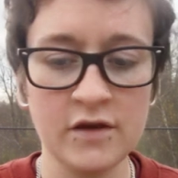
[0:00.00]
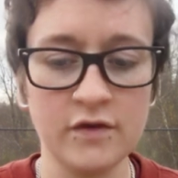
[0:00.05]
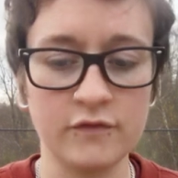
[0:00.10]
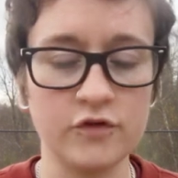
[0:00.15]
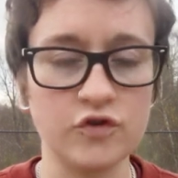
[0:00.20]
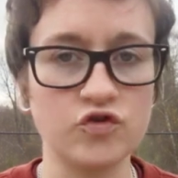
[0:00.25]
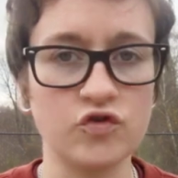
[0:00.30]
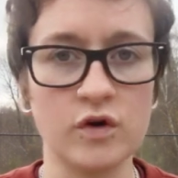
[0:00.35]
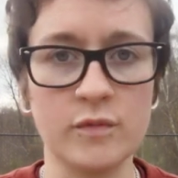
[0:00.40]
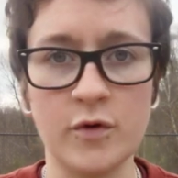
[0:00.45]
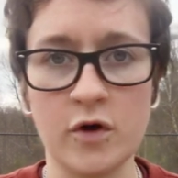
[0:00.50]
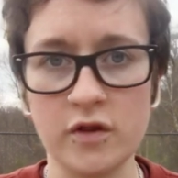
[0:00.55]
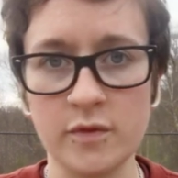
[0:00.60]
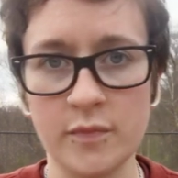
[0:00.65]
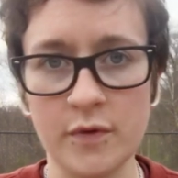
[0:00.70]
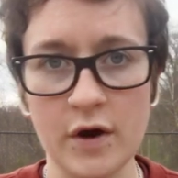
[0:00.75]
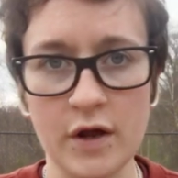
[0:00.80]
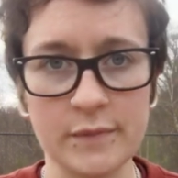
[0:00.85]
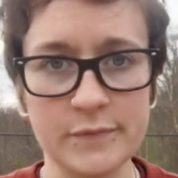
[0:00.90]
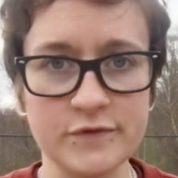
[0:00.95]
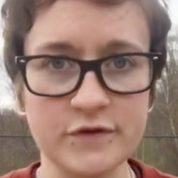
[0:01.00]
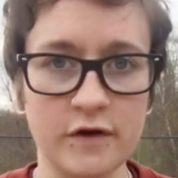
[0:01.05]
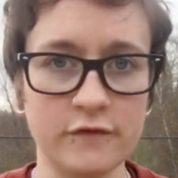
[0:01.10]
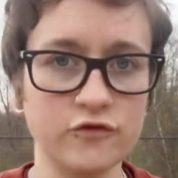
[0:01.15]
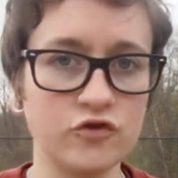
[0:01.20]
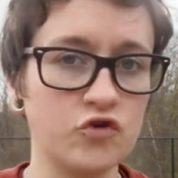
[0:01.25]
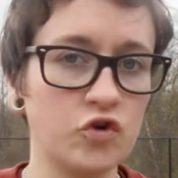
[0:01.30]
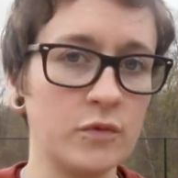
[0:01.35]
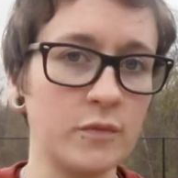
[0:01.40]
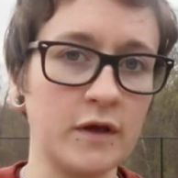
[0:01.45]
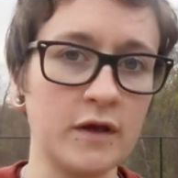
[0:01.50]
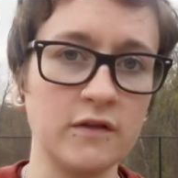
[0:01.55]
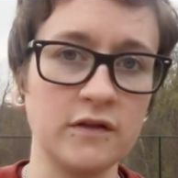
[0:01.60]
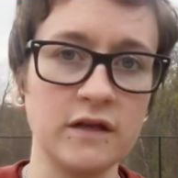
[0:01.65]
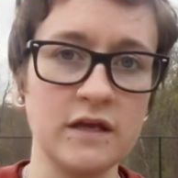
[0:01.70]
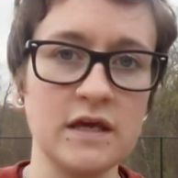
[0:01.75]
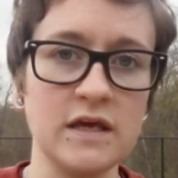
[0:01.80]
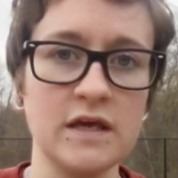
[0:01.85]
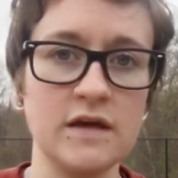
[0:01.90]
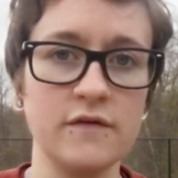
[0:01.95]
you have to trim all the bottoms off trimming
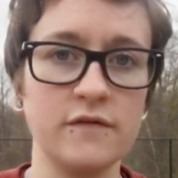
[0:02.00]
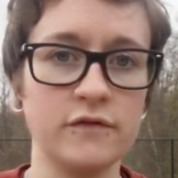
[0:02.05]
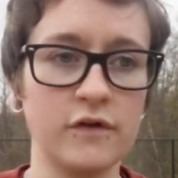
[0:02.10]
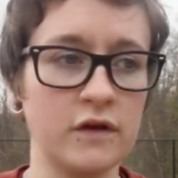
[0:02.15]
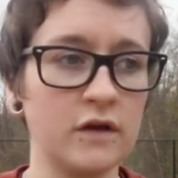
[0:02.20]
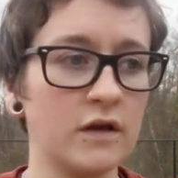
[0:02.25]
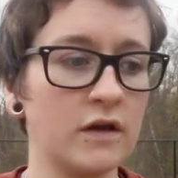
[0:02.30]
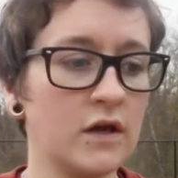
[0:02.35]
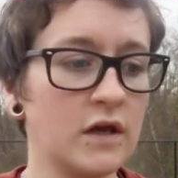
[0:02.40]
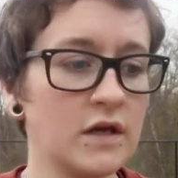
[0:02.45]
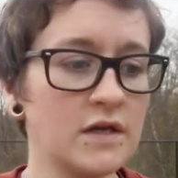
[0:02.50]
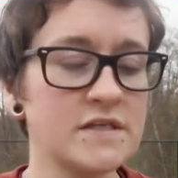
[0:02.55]
leaves and